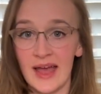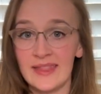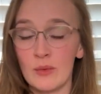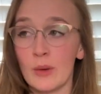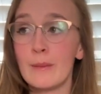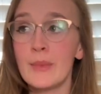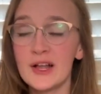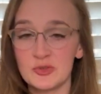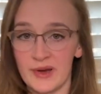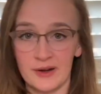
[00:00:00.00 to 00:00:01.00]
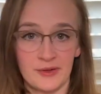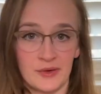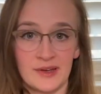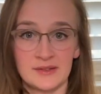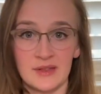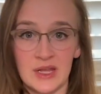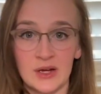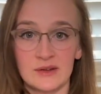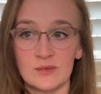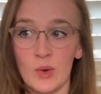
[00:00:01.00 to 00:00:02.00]
And they were much better for the rest of the
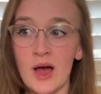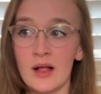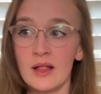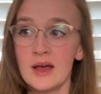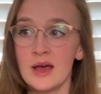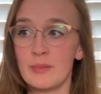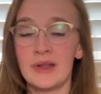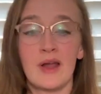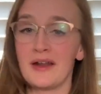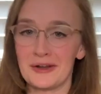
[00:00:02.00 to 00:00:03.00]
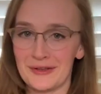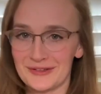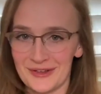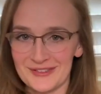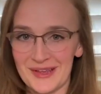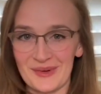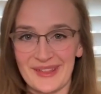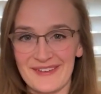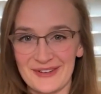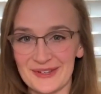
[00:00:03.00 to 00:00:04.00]
year as well, but not nearly as good as they
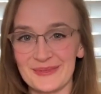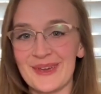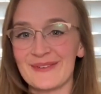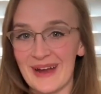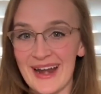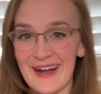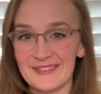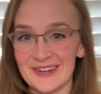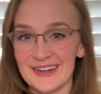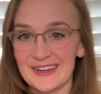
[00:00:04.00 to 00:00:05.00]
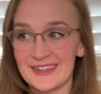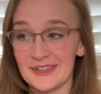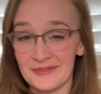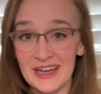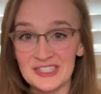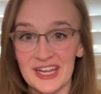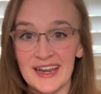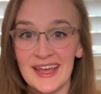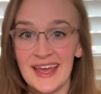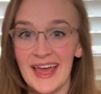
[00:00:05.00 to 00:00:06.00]
were that first week right after
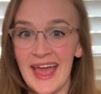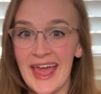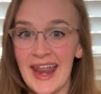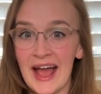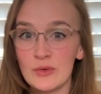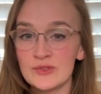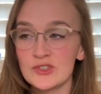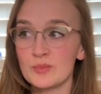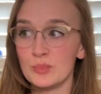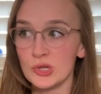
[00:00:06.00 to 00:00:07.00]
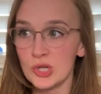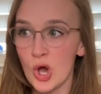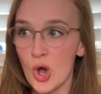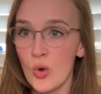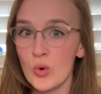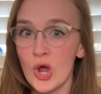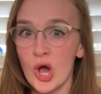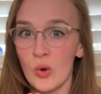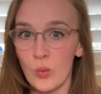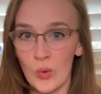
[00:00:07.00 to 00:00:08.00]
confession. And I was just blown
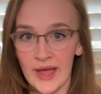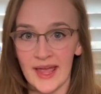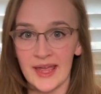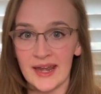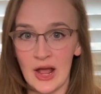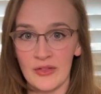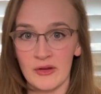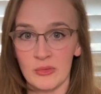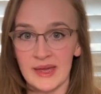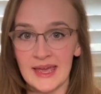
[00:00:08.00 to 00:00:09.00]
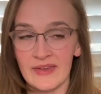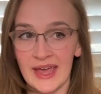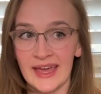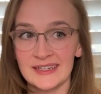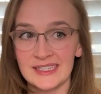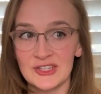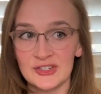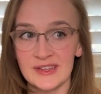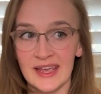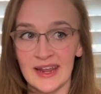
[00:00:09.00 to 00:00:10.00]
away at how they were behaving. I had a
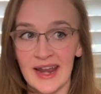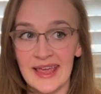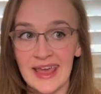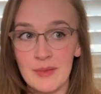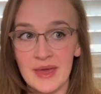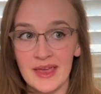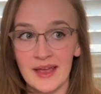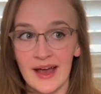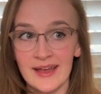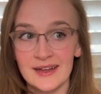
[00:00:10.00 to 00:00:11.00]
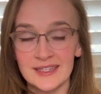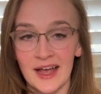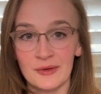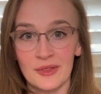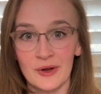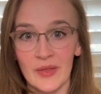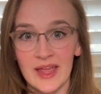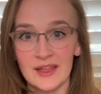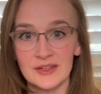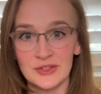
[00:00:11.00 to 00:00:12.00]
teacher's aide, and I kept making eye contact with her,
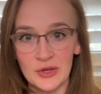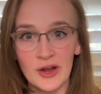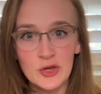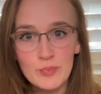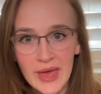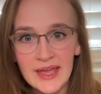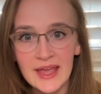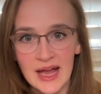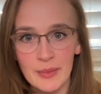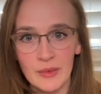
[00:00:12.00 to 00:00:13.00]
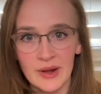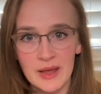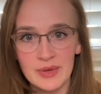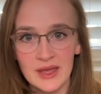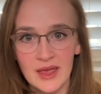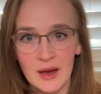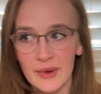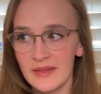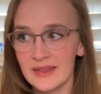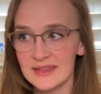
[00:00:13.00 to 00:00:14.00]
like, are you picking up on what I'm picking
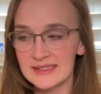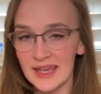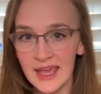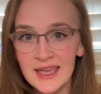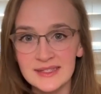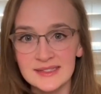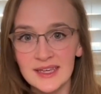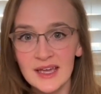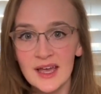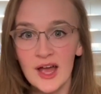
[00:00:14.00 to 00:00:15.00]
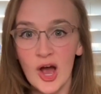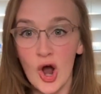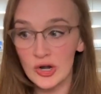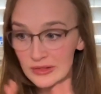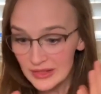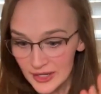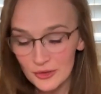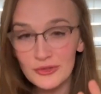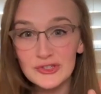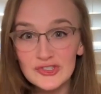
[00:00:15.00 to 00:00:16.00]
up on? Like, these kids are
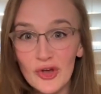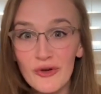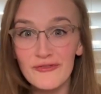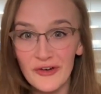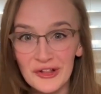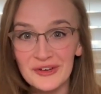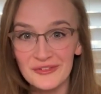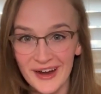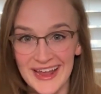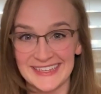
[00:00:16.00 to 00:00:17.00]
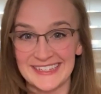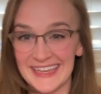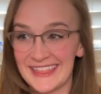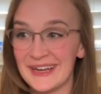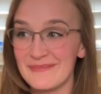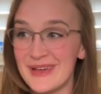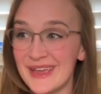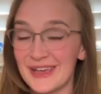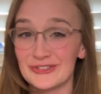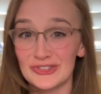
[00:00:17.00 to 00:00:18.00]
literally so full of grace. Like, they're
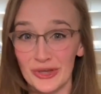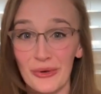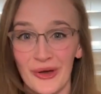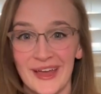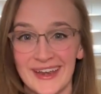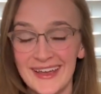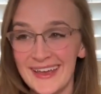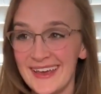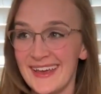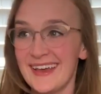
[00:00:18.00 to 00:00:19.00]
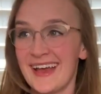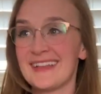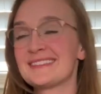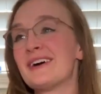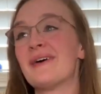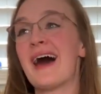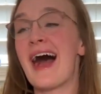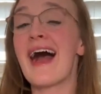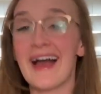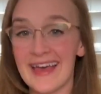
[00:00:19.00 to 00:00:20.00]
being so good. And so
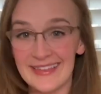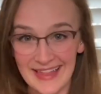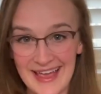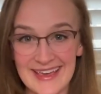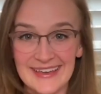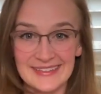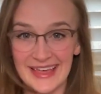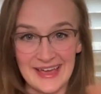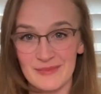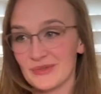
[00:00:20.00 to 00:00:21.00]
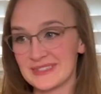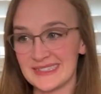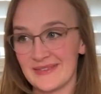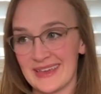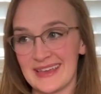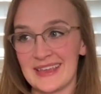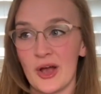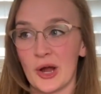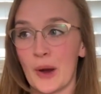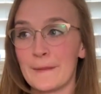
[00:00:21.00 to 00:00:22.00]
I like them receiving it
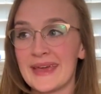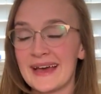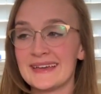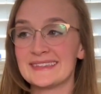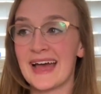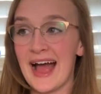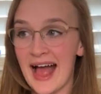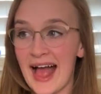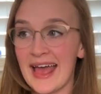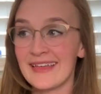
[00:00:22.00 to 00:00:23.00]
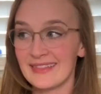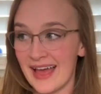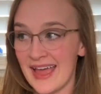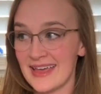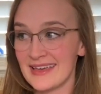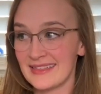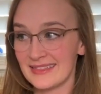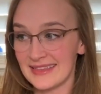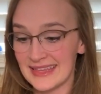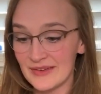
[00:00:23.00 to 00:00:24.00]
younger because I like
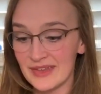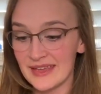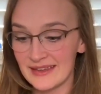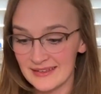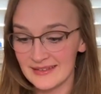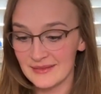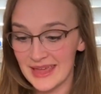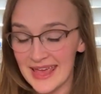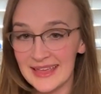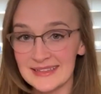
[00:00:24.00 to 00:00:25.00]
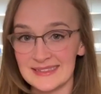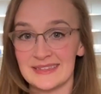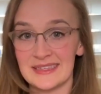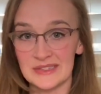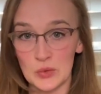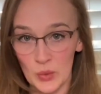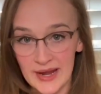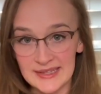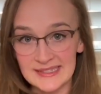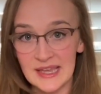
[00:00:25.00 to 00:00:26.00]
giving kids this
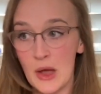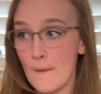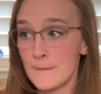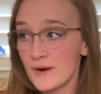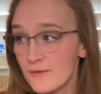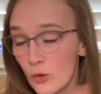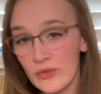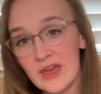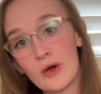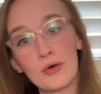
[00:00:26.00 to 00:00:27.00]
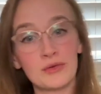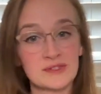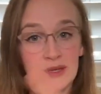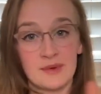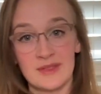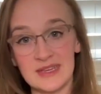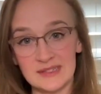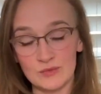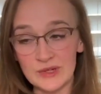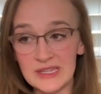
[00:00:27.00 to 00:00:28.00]
grace before they go through some of
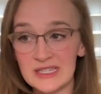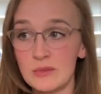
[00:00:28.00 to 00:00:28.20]
these really